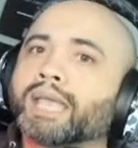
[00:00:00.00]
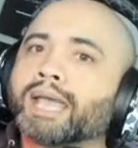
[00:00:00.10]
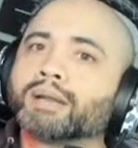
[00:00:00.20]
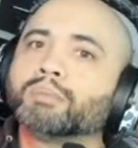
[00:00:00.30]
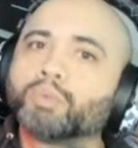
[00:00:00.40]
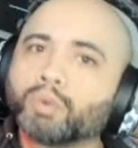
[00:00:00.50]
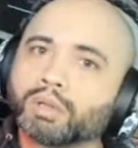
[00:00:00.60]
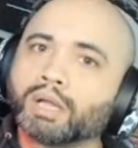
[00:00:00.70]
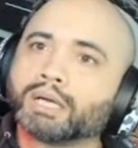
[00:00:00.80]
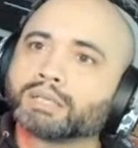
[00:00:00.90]
Adam
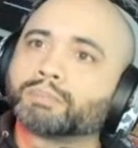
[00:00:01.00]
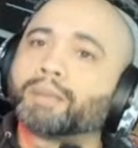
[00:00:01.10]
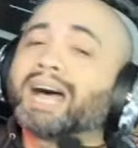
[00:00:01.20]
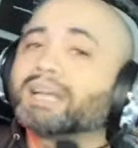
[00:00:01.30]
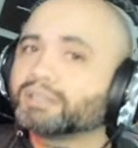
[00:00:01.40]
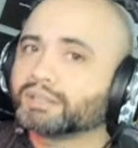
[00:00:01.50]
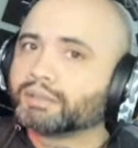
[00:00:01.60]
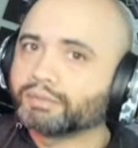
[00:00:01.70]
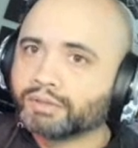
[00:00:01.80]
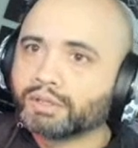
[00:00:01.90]
Warlock's
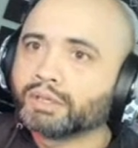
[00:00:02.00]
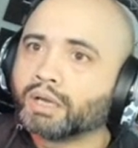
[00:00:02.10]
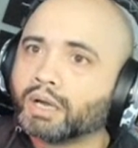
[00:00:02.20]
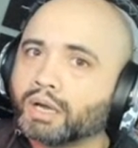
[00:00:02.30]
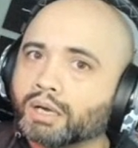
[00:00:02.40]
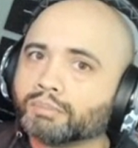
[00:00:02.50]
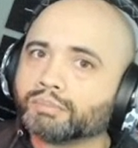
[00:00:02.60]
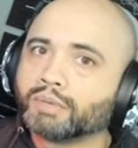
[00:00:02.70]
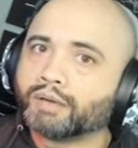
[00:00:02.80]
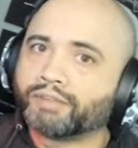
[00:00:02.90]
positive
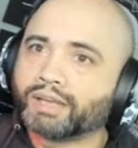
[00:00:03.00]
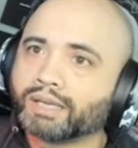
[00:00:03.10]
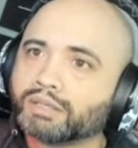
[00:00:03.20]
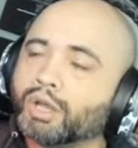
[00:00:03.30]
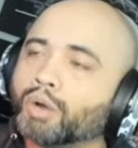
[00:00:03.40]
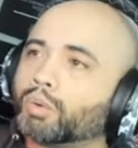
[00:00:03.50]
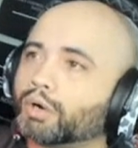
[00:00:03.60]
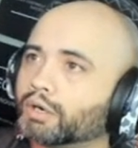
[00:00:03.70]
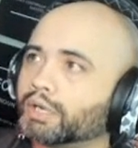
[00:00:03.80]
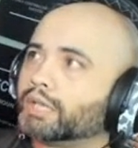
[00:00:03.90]
effect,
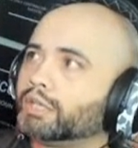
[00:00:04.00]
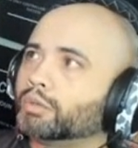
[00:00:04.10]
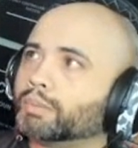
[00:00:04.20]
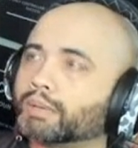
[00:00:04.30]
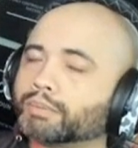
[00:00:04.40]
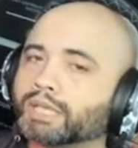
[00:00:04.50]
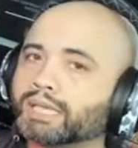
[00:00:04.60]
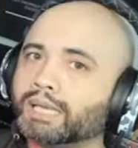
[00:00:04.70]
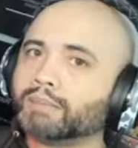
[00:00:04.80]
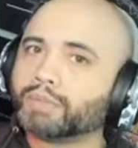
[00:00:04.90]
where you'll be able to
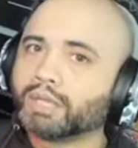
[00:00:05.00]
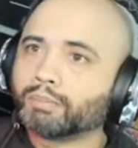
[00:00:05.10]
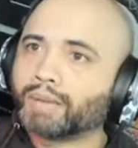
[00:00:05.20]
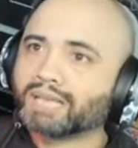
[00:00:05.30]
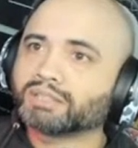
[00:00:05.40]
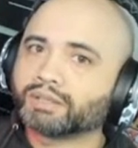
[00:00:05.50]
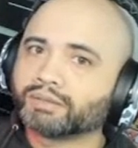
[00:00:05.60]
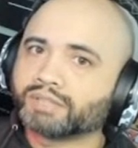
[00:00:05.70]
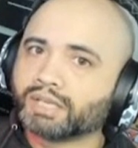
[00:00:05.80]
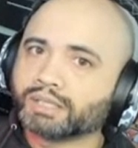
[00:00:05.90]
keep the
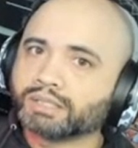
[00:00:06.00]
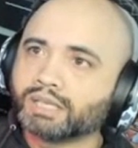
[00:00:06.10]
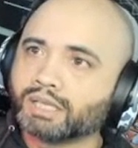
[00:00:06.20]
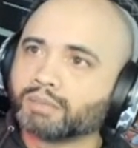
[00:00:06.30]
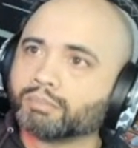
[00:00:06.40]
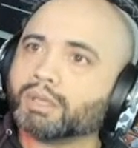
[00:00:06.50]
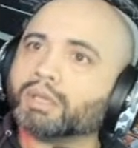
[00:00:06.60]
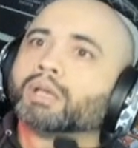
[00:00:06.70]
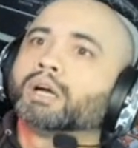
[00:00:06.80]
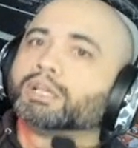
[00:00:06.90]
positives on the team
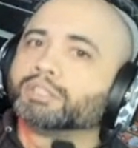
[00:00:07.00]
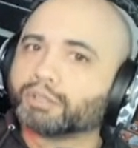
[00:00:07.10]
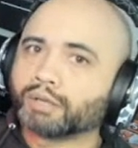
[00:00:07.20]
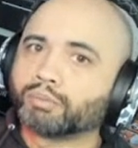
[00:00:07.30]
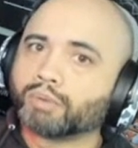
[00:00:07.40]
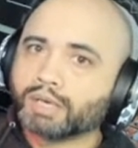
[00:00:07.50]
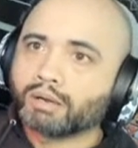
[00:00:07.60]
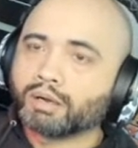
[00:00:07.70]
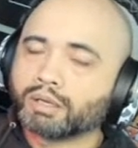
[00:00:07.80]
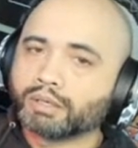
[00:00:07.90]
until they run
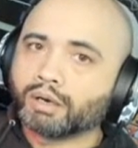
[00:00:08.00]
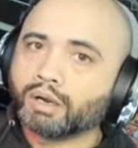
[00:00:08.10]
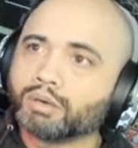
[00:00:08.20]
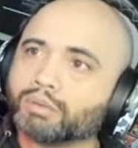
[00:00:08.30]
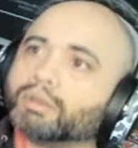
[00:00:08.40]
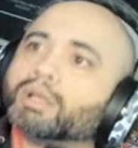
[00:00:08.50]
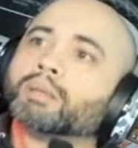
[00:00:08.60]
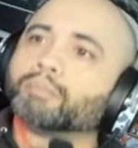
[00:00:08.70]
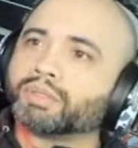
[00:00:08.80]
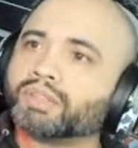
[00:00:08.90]
out on their own.
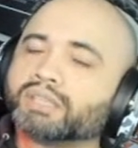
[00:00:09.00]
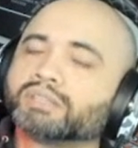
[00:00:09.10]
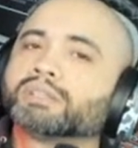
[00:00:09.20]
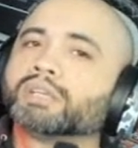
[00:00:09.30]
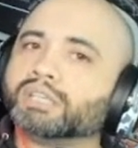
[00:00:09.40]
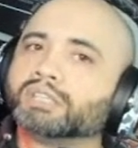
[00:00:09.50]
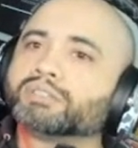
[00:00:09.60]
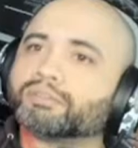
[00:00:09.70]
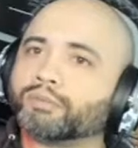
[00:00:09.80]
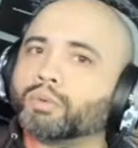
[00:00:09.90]
But this
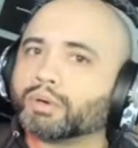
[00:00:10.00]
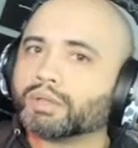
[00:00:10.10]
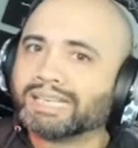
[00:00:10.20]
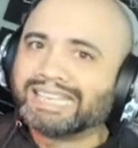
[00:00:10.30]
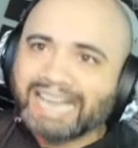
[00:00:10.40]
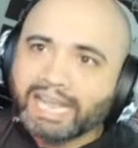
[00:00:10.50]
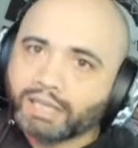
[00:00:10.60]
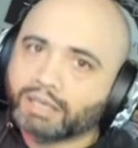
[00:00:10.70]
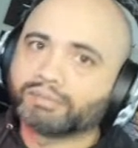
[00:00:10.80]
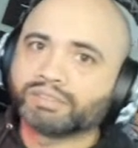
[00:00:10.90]
is for the
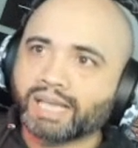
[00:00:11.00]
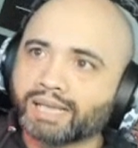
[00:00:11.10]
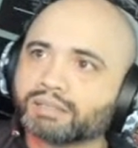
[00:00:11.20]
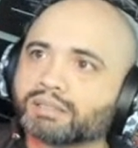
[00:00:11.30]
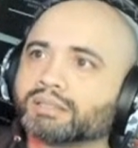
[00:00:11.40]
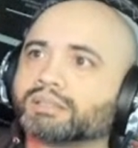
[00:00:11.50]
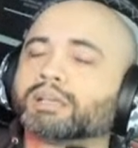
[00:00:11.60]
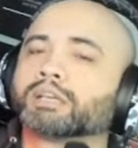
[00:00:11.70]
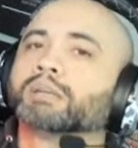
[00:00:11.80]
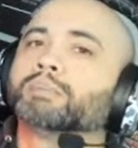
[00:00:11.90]
negative statuses that are
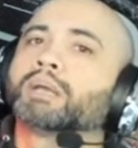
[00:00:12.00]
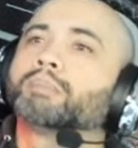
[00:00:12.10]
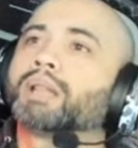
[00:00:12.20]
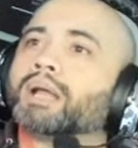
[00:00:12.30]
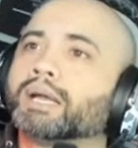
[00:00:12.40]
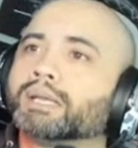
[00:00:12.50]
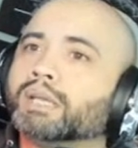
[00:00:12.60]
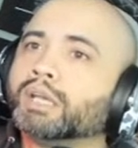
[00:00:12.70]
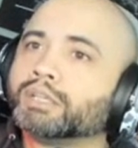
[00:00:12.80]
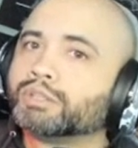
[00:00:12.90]
going to be applied
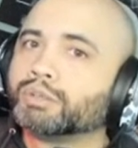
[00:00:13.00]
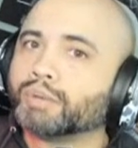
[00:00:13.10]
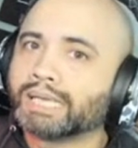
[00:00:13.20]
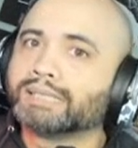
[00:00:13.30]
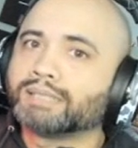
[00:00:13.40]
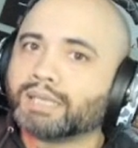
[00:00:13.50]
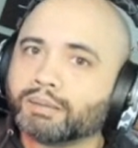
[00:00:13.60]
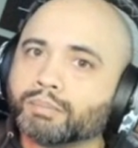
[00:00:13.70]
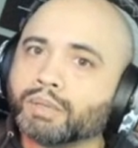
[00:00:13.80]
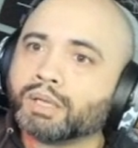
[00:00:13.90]
to any
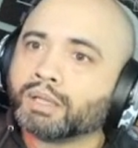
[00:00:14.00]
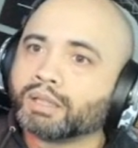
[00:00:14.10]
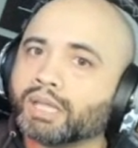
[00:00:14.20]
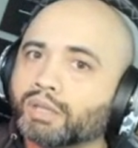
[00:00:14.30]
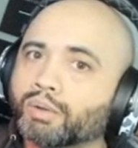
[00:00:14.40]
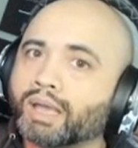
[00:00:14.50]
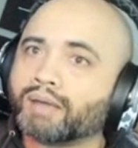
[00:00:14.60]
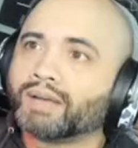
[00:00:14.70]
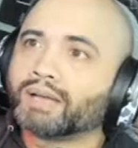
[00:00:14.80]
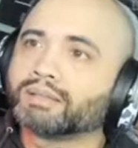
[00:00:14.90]
team that you
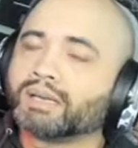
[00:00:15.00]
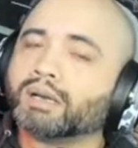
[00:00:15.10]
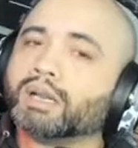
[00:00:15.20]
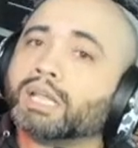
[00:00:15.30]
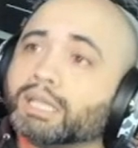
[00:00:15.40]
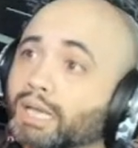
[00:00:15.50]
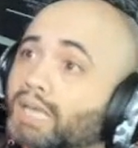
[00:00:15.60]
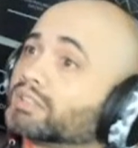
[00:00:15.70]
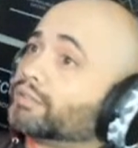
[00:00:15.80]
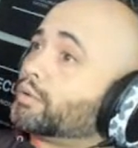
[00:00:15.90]
have out there.
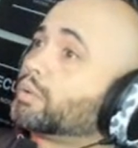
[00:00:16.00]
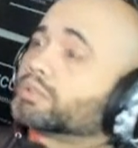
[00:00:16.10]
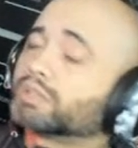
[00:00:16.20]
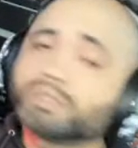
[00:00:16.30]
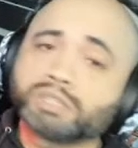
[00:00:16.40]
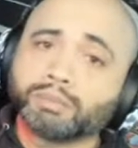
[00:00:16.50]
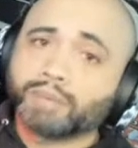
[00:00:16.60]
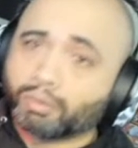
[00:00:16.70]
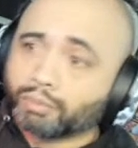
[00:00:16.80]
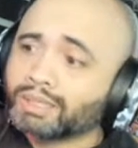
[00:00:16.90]
Yes, of course, this is going to be
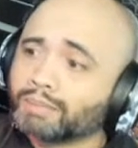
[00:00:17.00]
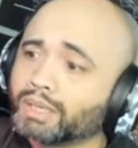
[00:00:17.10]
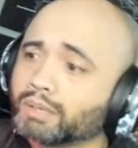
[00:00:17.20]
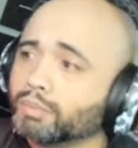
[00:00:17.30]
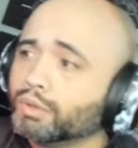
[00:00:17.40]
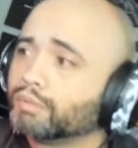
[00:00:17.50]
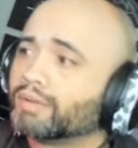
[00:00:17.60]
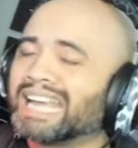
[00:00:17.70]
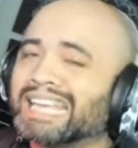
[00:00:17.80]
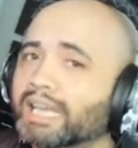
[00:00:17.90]
a really big move
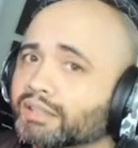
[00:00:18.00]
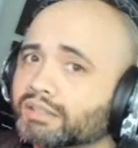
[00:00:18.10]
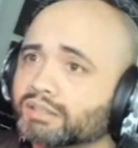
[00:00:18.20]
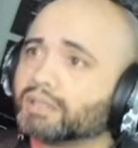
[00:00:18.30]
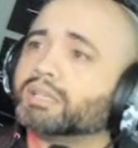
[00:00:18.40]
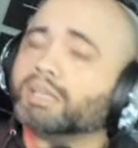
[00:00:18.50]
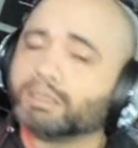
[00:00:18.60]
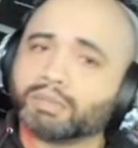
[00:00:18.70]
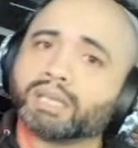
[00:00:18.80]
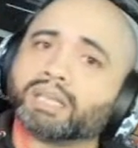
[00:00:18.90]
against a
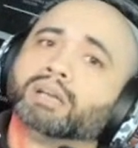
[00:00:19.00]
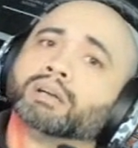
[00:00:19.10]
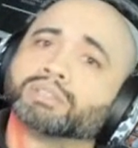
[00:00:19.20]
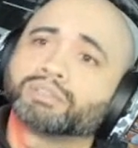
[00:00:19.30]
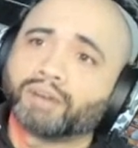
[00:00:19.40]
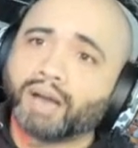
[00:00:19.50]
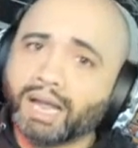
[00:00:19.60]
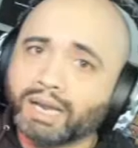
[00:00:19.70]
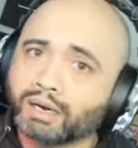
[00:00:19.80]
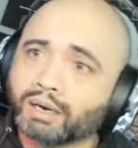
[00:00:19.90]
team like Heroes for
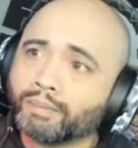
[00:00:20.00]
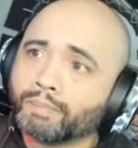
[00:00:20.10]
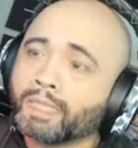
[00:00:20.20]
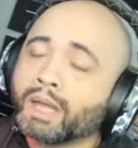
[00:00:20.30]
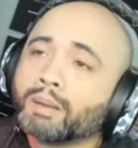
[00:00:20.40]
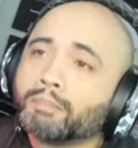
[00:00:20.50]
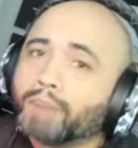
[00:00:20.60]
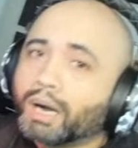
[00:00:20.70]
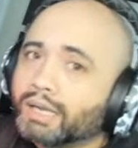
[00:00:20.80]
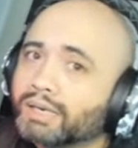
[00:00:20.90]
Hire,
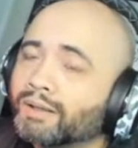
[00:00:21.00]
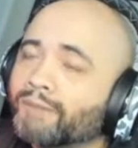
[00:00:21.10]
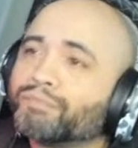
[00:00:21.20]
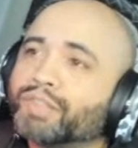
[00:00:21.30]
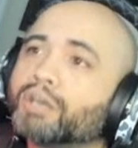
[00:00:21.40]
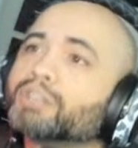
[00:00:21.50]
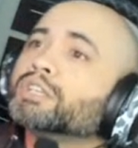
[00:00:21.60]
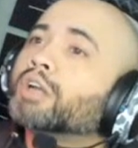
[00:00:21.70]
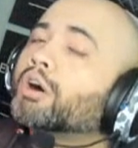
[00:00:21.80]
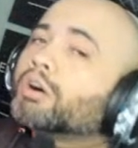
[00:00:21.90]
but there's
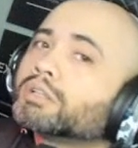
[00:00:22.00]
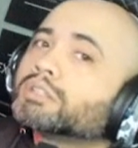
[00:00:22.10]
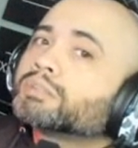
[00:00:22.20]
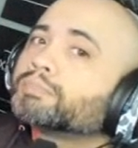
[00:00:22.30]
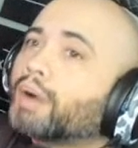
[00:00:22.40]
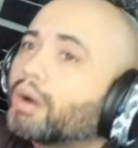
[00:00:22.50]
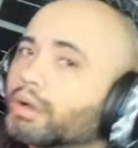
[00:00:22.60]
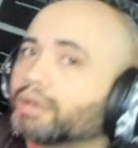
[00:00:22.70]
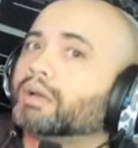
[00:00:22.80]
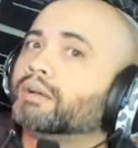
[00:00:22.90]
an
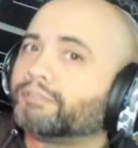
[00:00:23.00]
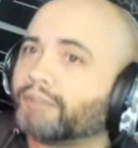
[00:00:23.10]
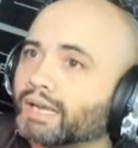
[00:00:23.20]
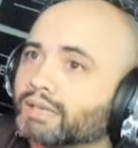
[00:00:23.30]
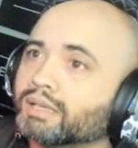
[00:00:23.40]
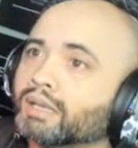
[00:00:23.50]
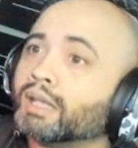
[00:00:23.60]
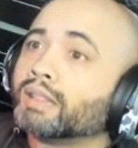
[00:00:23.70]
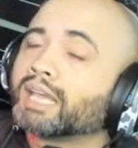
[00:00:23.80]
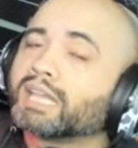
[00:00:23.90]
on-spawn effect
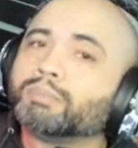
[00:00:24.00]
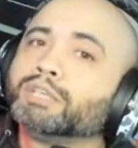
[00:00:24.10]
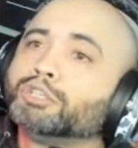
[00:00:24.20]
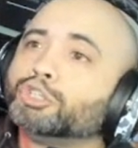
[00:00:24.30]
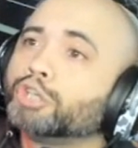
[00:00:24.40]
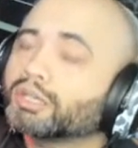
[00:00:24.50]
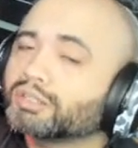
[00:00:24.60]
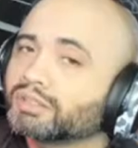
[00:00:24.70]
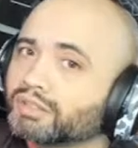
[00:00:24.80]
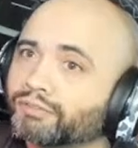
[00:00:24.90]
that could be just
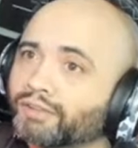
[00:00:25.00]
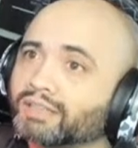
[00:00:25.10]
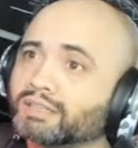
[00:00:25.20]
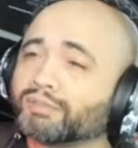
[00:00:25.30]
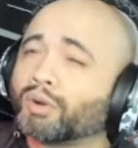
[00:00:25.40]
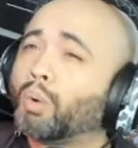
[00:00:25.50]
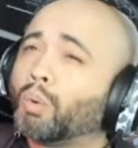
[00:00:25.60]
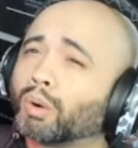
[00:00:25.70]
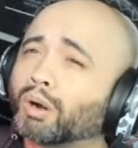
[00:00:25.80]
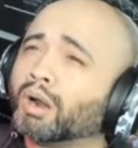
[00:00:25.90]
as effective
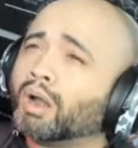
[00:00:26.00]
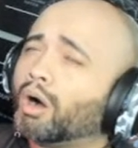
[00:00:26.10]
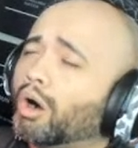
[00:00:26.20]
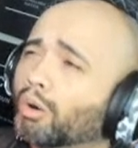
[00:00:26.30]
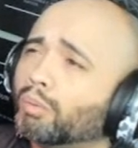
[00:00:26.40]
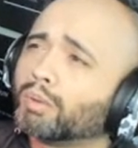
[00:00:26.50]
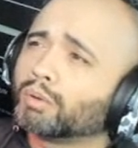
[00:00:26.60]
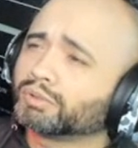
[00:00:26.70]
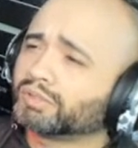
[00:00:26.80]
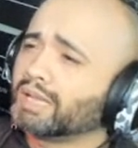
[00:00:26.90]
or
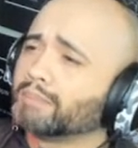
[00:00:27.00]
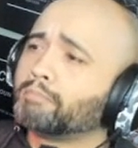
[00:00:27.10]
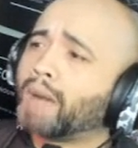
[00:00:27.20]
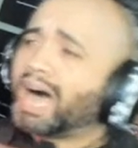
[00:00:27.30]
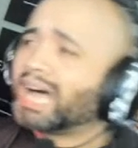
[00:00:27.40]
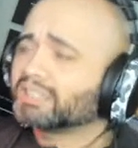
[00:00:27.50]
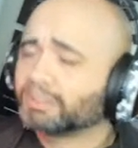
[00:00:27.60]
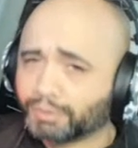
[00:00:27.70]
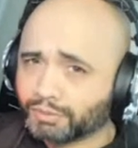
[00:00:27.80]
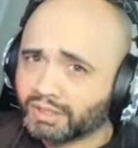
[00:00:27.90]
almost
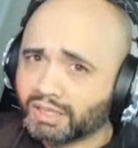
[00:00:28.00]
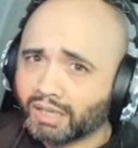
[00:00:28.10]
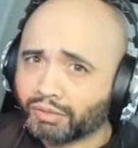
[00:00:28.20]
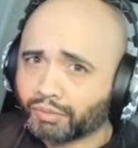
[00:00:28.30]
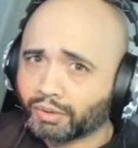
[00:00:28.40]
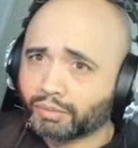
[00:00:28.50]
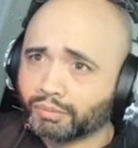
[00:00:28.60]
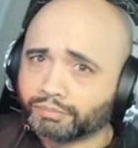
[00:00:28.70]
impossible to get through